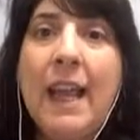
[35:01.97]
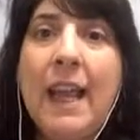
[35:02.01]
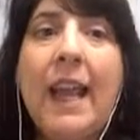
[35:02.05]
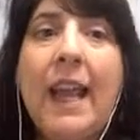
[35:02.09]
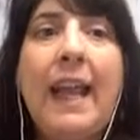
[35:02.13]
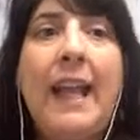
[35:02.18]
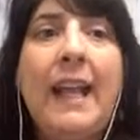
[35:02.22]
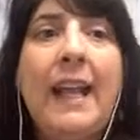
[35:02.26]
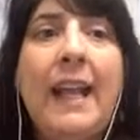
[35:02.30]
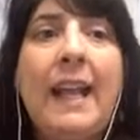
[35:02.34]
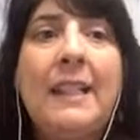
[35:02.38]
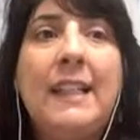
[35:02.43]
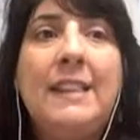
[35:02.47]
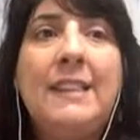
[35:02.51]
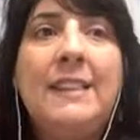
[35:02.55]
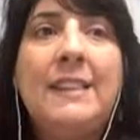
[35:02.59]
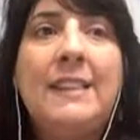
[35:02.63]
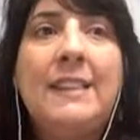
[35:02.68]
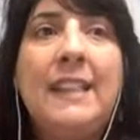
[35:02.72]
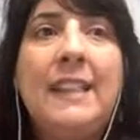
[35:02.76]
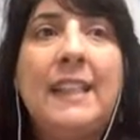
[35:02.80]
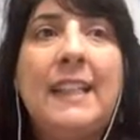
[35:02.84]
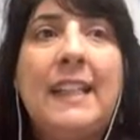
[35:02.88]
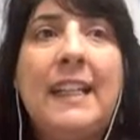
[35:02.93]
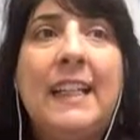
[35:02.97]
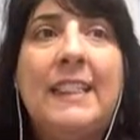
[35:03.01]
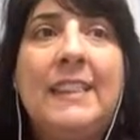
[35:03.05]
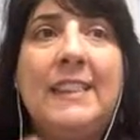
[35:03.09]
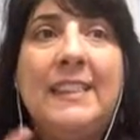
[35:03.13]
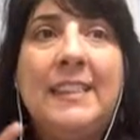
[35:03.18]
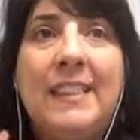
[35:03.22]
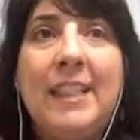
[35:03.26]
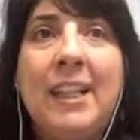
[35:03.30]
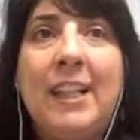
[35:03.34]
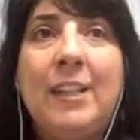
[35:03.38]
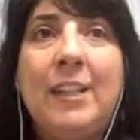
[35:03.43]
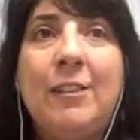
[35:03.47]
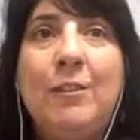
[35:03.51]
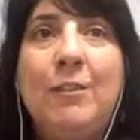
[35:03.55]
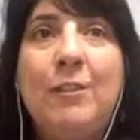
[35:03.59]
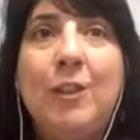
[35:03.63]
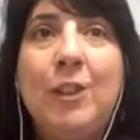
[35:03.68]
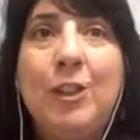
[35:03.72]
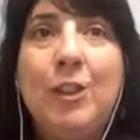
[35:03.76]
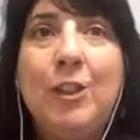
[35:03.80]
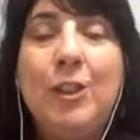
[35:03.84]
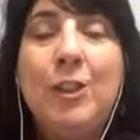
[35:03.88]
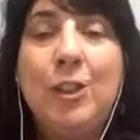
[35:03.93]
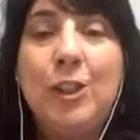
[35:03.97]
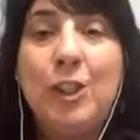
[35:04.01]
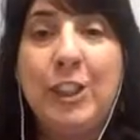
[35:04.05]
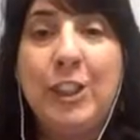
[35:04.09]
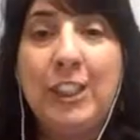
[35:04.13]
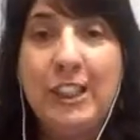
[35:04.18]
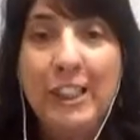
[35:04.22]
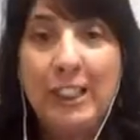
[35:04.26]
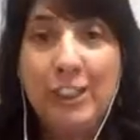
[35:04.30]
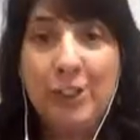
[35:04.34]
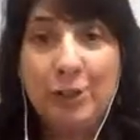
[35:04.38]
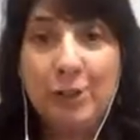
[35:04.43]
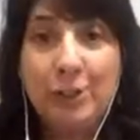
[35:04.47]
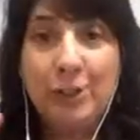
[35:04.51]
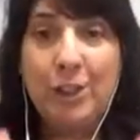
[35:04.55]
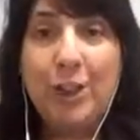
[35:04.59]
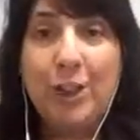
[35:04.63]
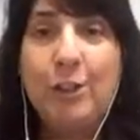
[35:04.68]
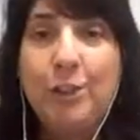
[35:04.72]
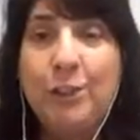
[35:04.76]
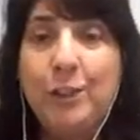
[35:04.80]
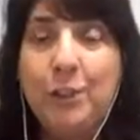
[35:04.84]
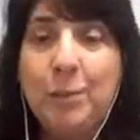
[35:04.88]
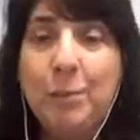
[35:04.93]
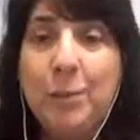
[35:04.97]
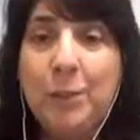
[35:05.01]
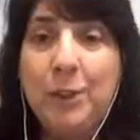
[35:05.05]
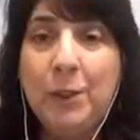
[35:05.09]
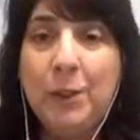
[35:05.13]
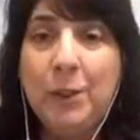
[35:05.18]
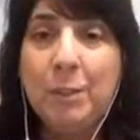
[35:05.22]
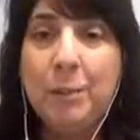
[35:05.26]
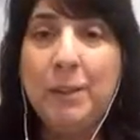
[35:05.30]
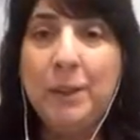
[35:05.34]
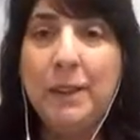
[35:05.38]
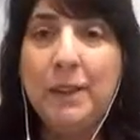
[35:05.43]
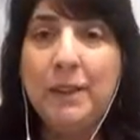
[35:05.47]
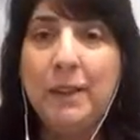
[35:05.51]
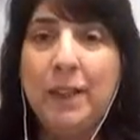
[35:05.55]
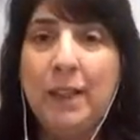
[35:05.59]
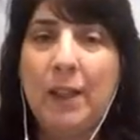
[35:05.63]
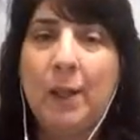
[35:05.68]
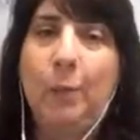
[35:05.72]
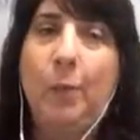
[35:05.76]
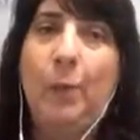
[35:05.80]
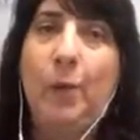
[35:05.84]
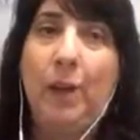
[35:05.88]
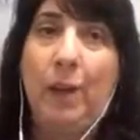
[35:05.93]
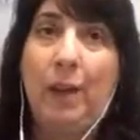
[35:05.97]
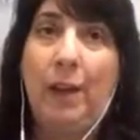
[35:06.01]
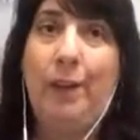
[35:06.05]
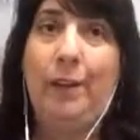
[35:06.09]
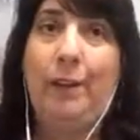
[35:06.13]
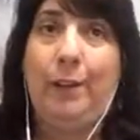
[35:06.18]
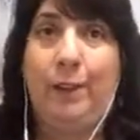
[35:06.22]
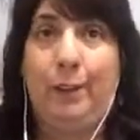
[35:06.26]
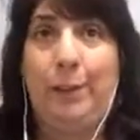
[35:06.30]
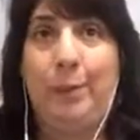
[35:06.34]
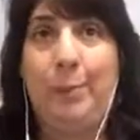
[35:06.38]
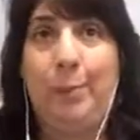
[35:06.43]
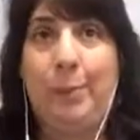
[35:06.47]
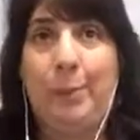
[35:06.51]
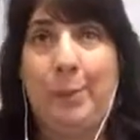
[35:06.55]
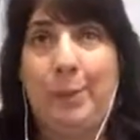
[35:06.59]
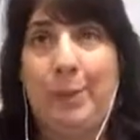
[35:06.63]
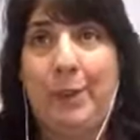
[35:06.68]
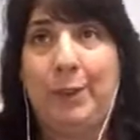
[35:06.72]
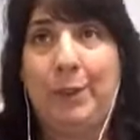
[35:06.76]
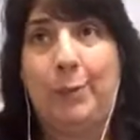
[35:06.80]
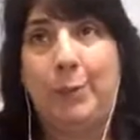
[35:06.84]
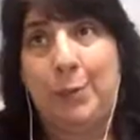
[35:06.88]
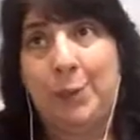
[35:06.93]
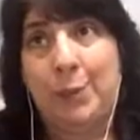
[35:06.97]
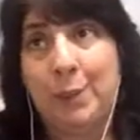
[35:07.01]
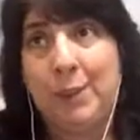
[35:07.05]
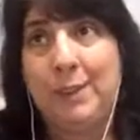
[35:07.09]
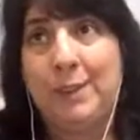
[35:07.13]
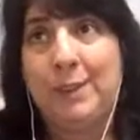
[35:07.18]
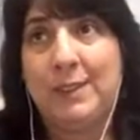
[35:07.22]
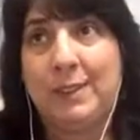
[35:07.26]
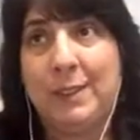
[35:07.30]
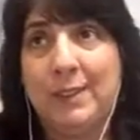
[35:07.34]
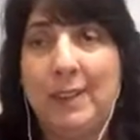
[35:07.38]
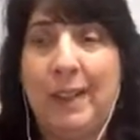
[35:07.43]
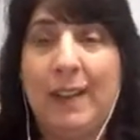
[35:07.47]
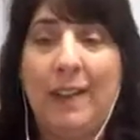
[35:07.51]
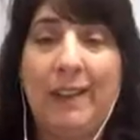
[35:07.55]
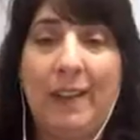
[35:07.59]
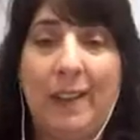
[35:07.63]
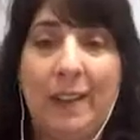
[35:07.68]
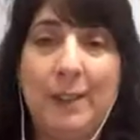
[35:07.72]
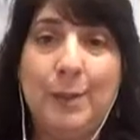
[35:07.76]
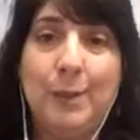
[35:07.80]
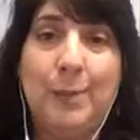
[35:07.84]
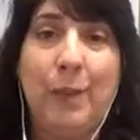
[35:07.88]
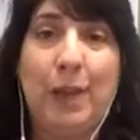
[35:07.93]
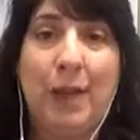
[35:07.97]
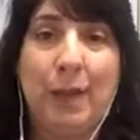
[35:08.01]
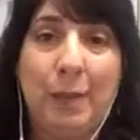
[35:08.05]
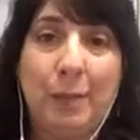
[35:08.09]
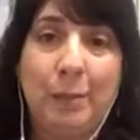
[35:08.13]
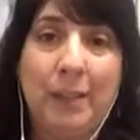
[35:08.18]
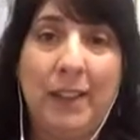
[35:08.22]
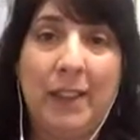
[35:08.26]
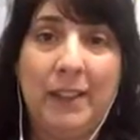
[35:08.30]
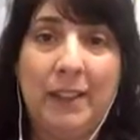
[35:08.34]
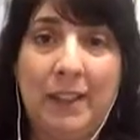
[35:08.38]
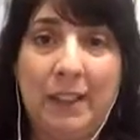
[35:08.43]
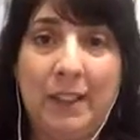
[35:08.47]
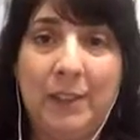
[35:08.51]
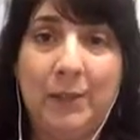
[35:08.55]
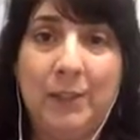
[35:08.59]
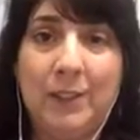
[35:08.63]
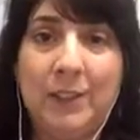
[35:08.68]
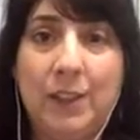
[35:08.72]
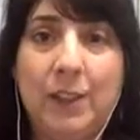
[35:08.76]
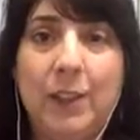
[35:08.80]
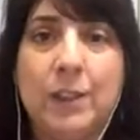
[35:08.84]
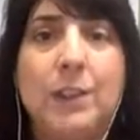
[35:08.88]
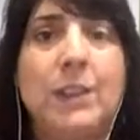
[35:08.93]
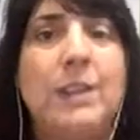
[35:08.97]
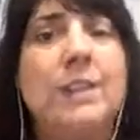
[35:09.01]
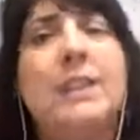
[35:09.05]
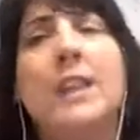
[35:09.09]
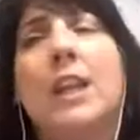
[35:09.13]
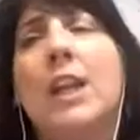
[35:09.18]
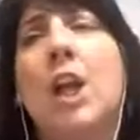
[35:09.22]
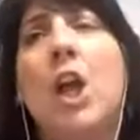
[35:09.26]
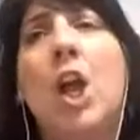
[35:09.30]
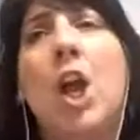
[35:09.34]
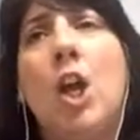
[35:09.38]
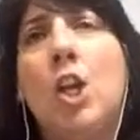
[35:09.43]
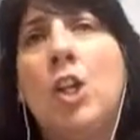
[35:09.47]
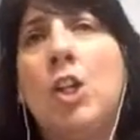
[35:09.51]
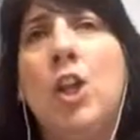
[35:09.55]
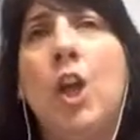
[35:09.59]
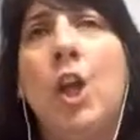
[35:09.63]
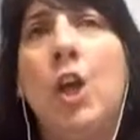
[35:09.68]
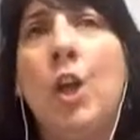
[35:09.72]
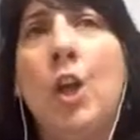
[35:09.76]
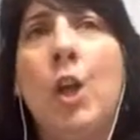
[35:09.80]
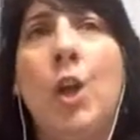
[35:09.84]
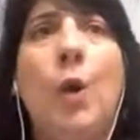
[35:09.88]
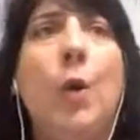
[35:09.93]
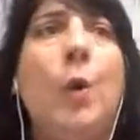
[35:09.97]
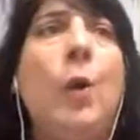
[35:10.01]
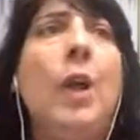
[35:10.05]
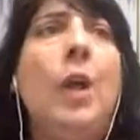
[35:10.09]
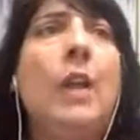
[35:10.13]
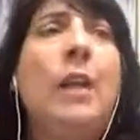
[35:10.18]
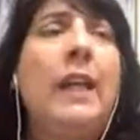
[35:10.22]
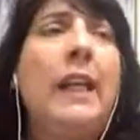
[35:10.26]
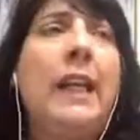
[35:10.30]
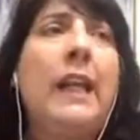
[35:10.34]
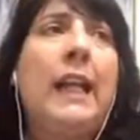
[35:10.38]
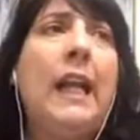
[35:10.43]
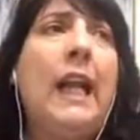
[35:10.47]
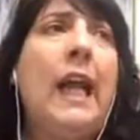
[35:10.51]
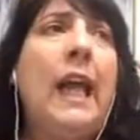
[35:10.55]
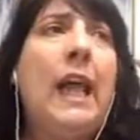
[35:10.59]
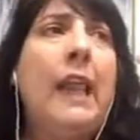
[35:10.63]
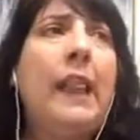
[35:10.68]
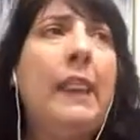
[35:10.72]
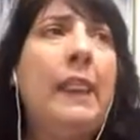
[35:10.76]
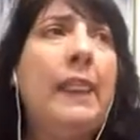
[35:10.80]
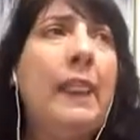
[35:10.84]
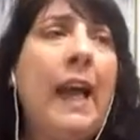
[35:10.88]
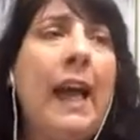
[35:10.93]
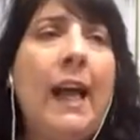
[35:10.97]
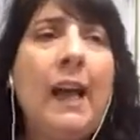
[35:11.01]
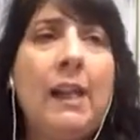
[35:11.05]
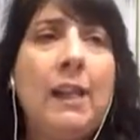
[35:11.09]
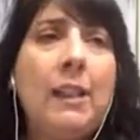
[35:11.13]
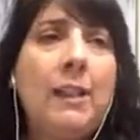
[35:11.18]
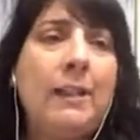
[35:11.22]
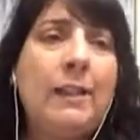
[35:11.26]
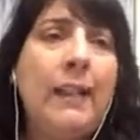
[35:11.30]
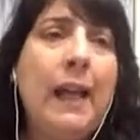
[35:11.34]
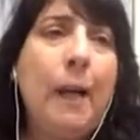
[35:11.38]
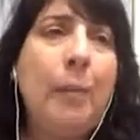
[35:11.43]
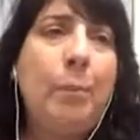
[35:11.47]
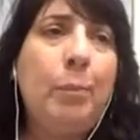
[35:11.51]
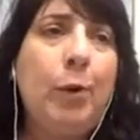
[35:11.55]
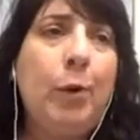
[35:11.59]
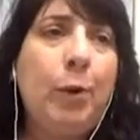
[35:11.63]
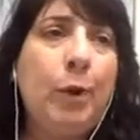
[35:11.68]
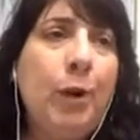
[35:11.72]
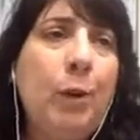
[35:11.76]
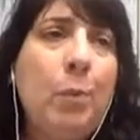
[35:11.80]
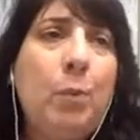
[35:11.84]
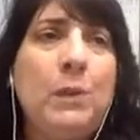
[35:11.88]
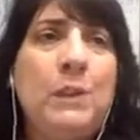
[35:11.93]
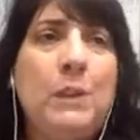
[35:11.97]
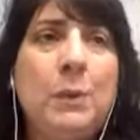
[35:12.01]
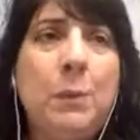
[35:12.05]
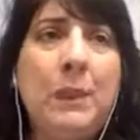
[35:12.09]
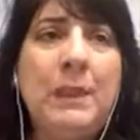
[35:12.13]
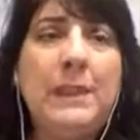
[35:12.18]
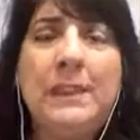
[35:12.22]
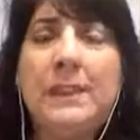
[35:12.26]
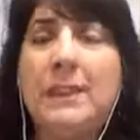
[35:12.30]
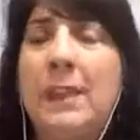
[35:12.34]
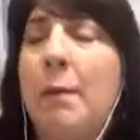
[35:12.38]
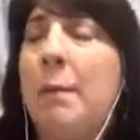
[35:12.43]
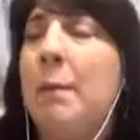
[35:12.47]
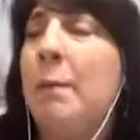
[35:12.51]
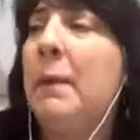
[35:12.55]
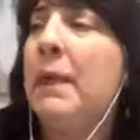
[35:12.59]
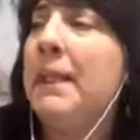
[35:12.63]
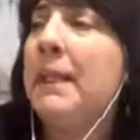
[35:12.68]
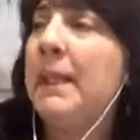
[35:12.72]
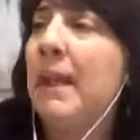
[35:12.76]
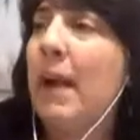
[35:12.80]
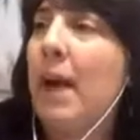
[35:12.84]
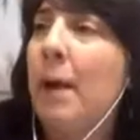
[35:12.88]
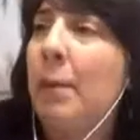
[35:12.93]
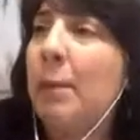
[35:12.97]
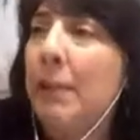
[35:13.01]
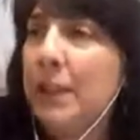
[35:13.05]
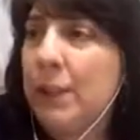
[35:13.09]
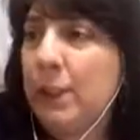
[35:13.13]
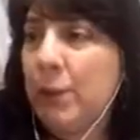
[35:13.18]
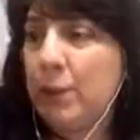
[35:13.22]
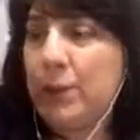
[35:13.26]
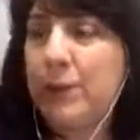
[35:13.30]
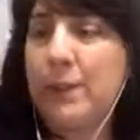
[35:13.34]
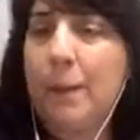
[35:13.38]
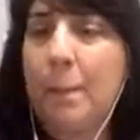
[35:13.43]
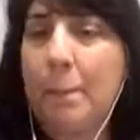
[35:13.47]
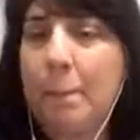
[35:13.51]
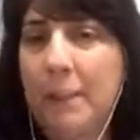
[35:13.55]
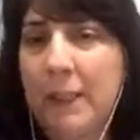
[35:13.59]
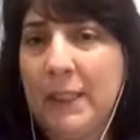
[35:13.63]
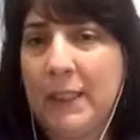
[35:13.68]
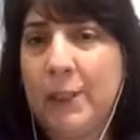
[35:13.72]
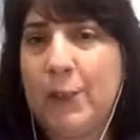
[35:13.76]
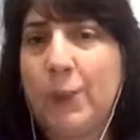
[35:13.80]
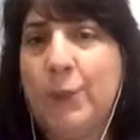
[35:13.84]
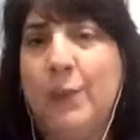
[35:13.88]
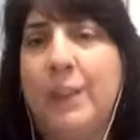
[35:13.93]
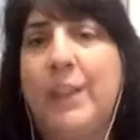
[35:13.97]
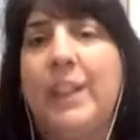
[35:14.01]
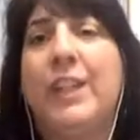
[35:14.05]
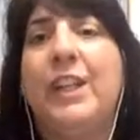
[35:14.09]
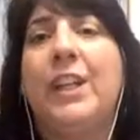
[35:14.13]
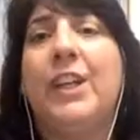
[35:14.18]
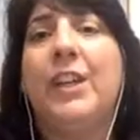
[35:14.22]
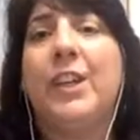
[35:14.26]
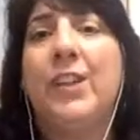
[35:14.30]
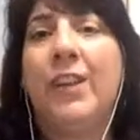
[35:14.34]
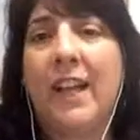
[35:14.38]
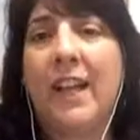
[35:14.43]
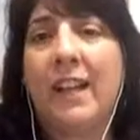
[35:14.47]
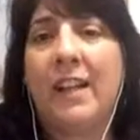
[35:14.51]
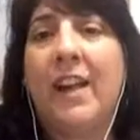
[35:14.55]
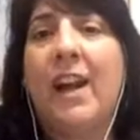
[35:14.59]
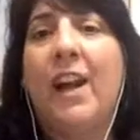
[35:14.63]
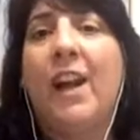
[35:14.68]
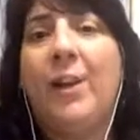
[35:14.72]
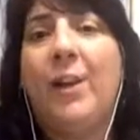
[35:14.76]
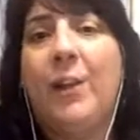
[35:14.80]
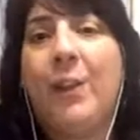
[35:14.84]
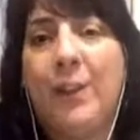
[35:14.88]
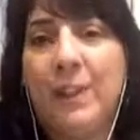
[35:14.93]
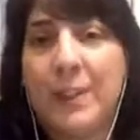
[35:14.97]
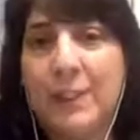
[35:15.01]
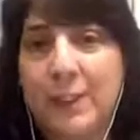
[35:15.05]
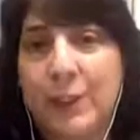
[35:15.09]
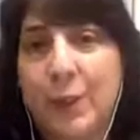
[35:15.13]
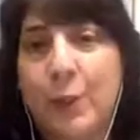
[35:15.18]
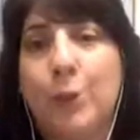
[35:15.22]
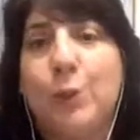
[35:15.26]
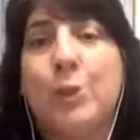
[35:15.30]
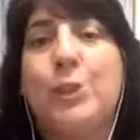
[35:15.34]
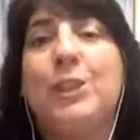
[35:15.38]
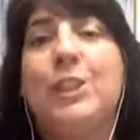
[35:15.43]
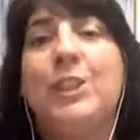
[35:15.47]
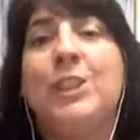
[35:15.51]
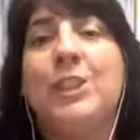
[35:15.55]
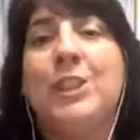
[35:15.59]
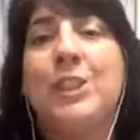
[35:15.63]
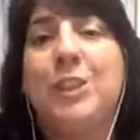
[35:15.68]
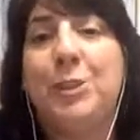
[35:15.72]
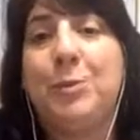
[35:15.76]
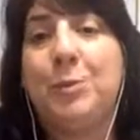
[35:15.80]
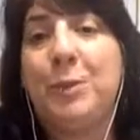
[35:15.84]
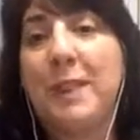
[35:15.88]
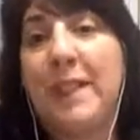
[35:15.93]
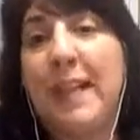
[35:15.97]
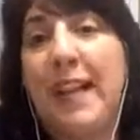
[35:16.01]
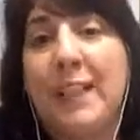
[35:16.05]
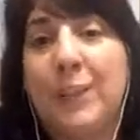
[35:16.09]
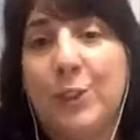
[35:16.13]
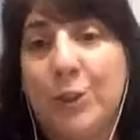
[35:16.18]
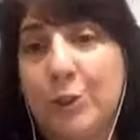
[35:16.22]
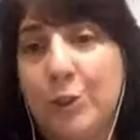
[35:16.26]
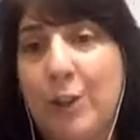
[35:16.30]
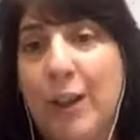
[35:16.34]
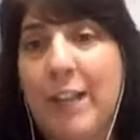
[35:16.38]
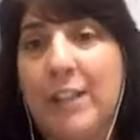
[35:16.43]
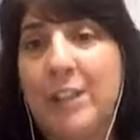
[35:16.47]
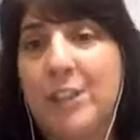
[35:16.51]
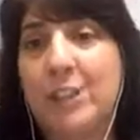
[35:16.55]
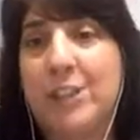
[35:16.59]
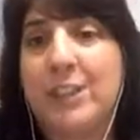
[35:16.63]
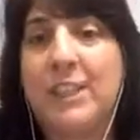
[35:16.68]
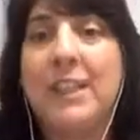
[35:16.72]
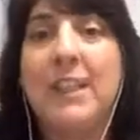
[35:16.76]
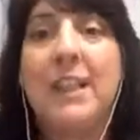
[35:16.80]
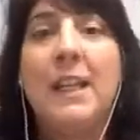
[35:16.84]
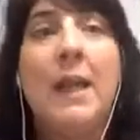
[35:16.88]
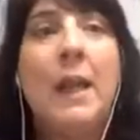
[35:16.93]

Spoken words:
And instead of looking at yourself in the mirror and being like, well, I didn't implement, of course, that's why I'm not getting results. It's like, no, like that program was a waste of time and money. I'm going to go dump money over here and hire this coach to teach me that strategy.